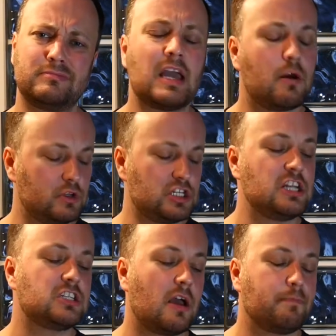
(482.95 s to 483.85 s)
Yeah, we'll
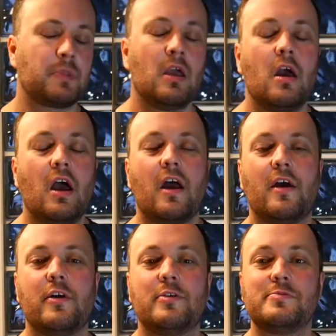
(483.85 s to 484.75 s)
change that.
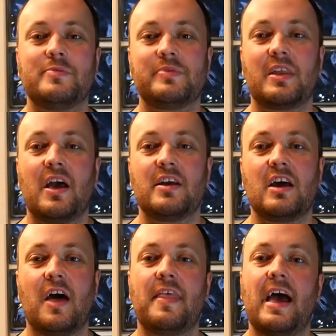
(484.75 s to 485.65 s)

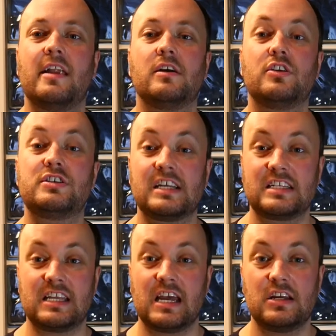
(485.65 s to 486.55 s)
And then
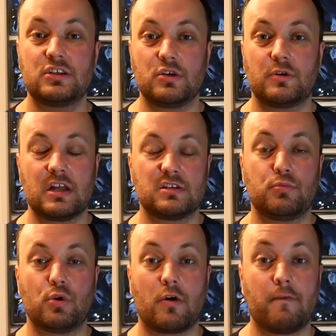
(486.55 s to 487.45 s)
60 days, you get to
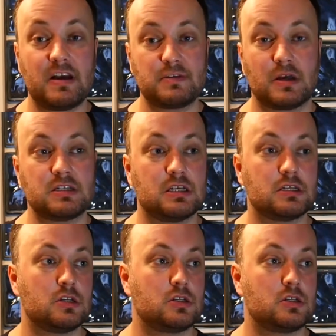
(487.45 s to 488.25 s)
book fast passes.